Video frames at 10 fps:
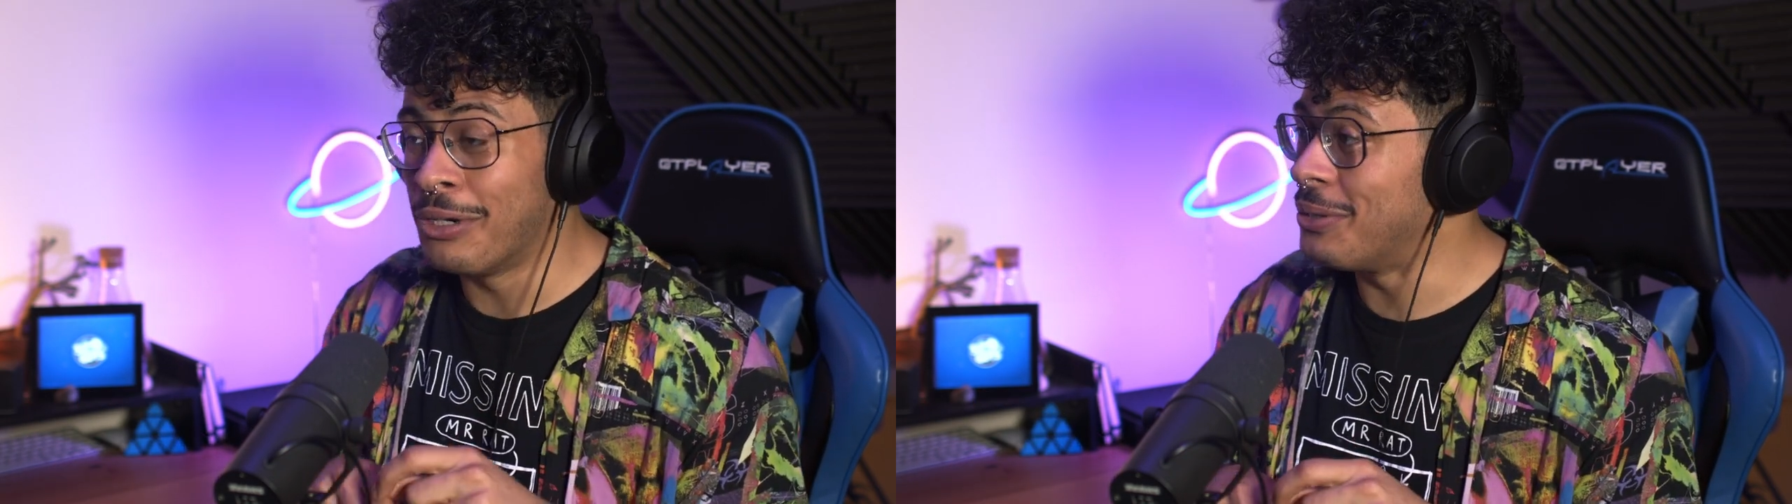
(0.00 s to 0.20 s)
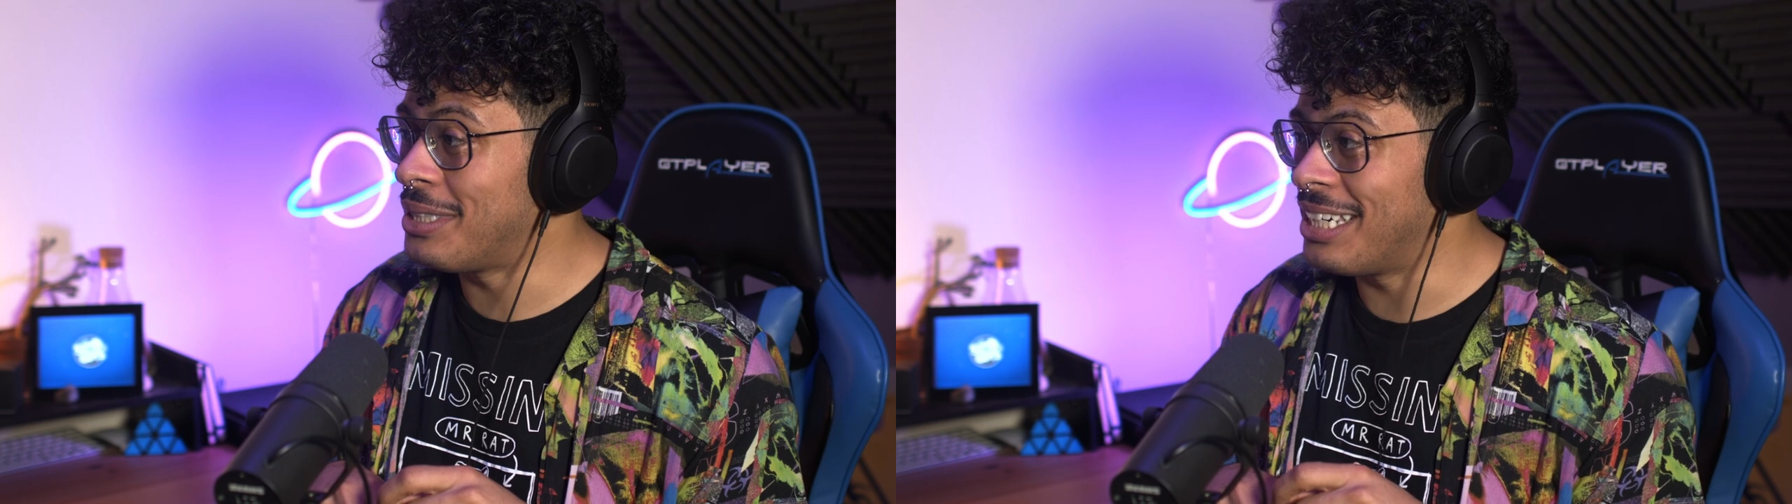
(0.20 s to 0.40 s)

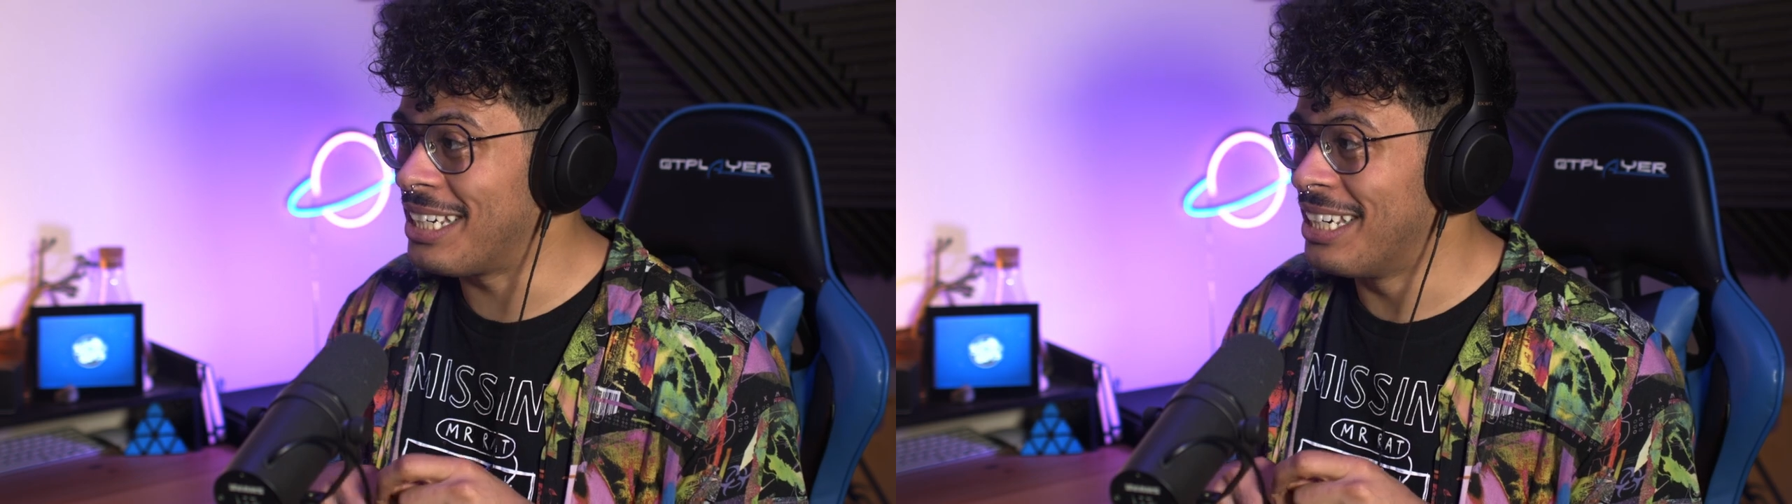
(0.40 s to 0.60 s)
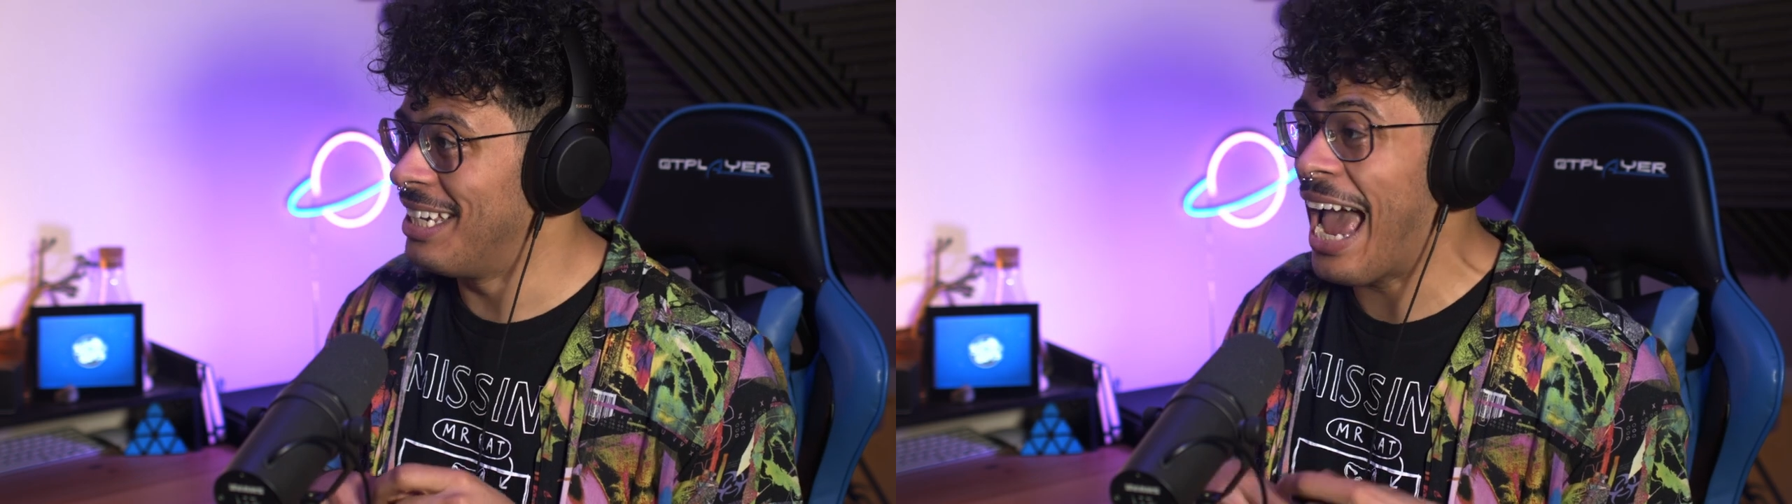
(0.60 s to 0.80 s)

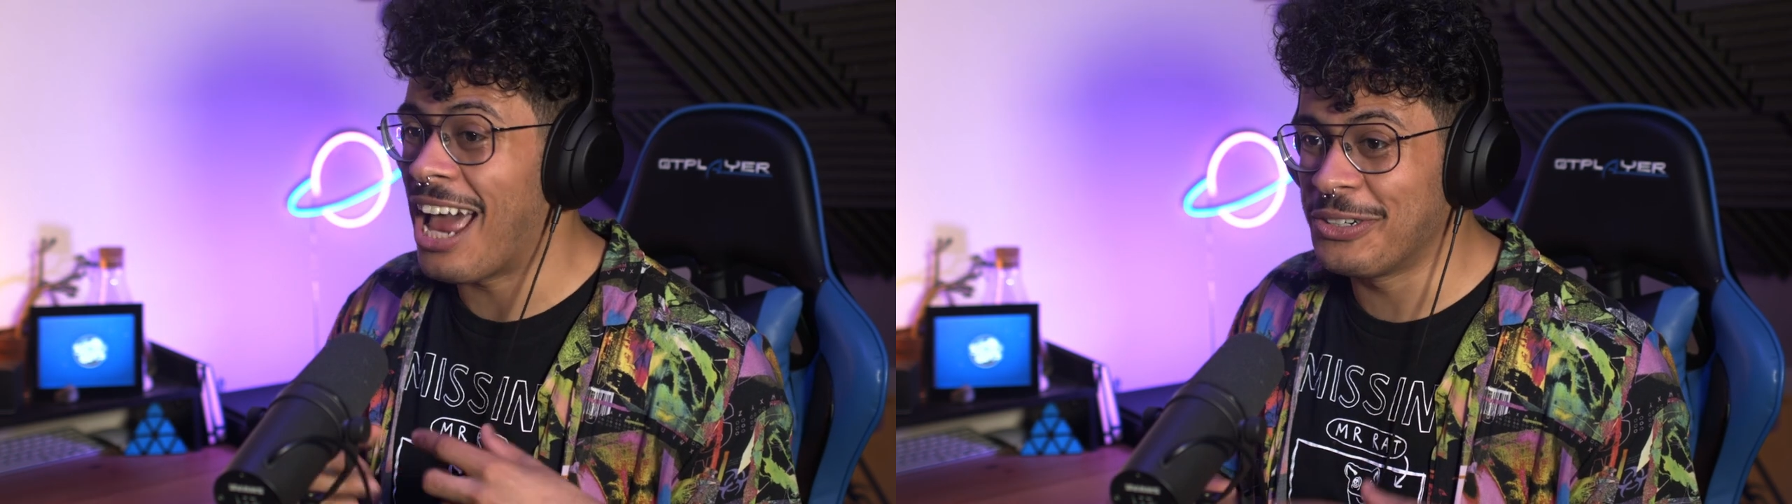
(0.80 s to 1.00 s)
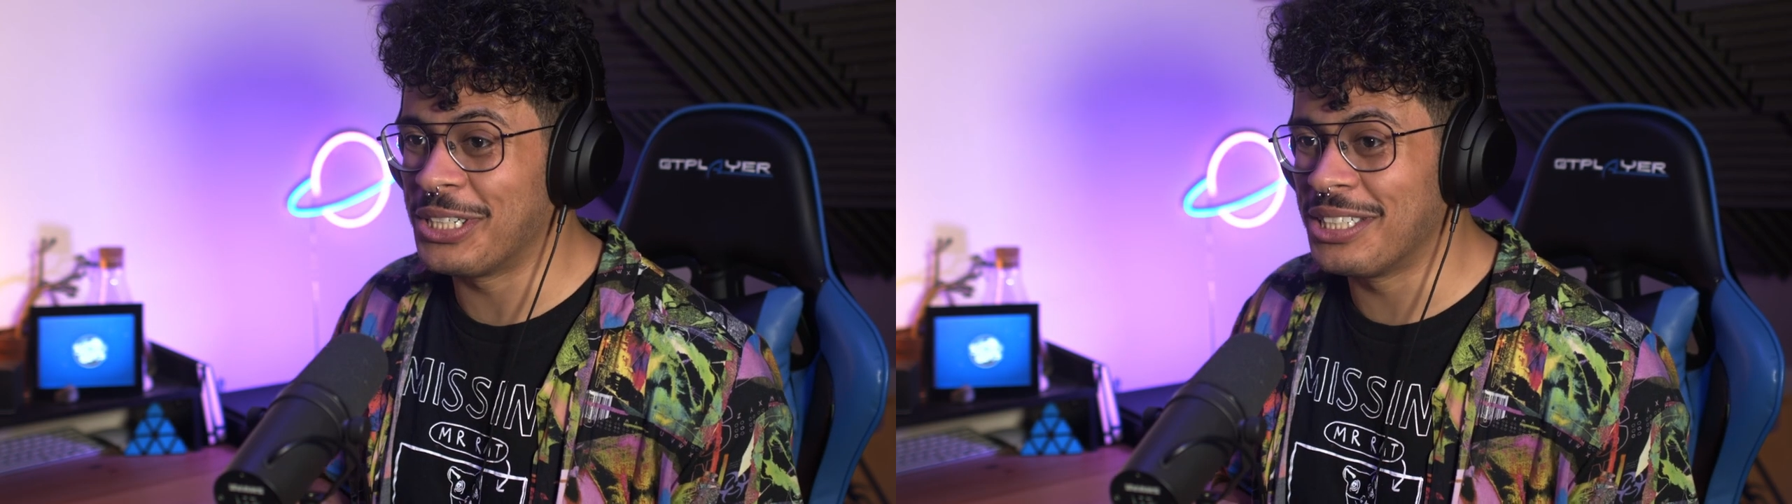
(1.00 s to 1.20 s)
producing
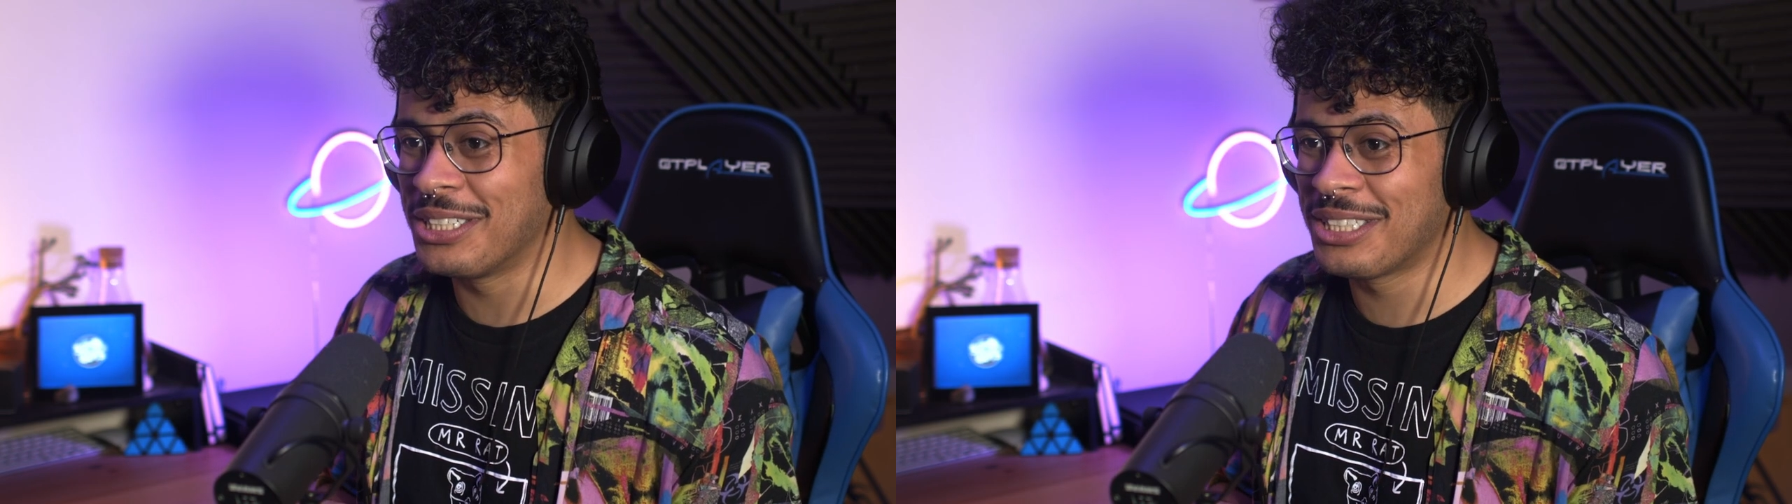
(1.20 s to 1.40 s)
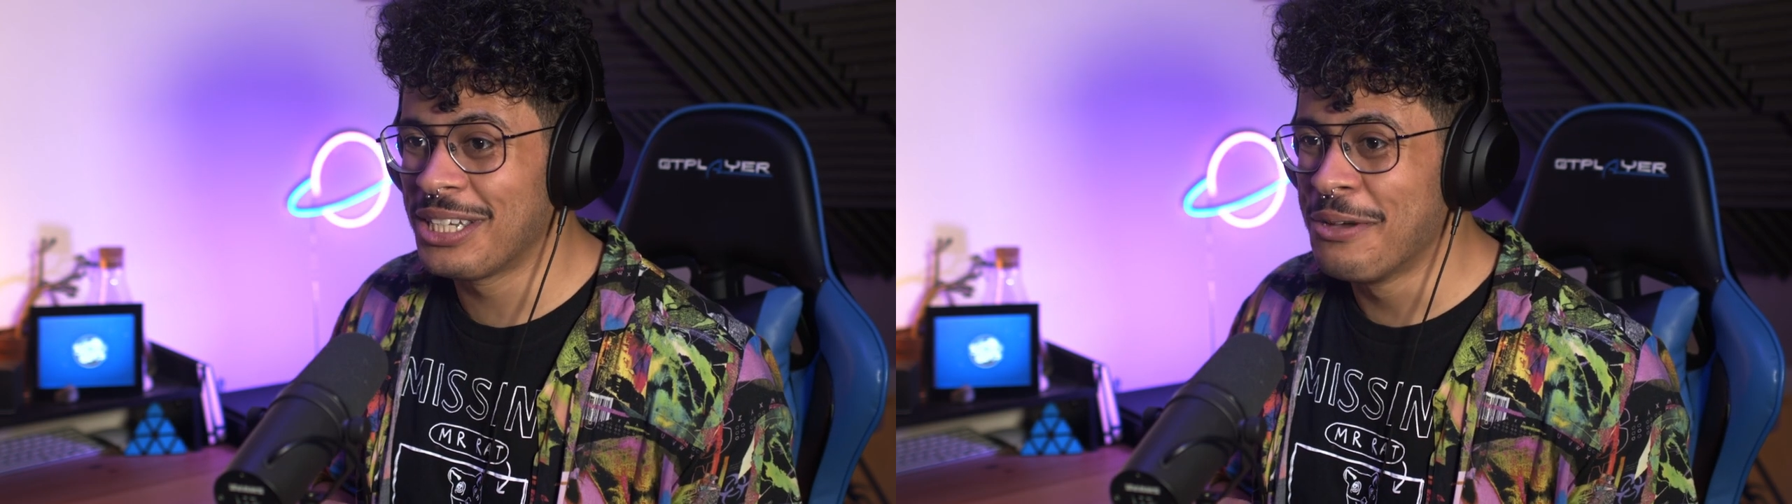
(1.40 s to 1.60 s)

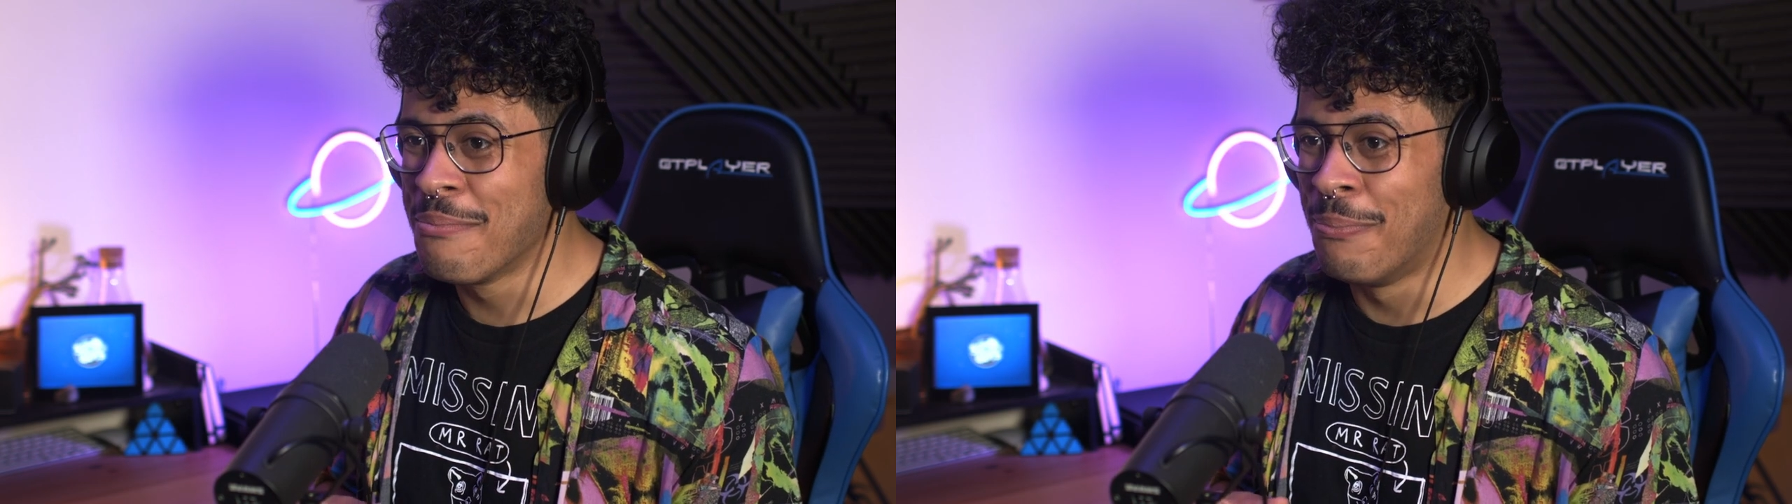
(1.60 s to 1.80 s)
androgens,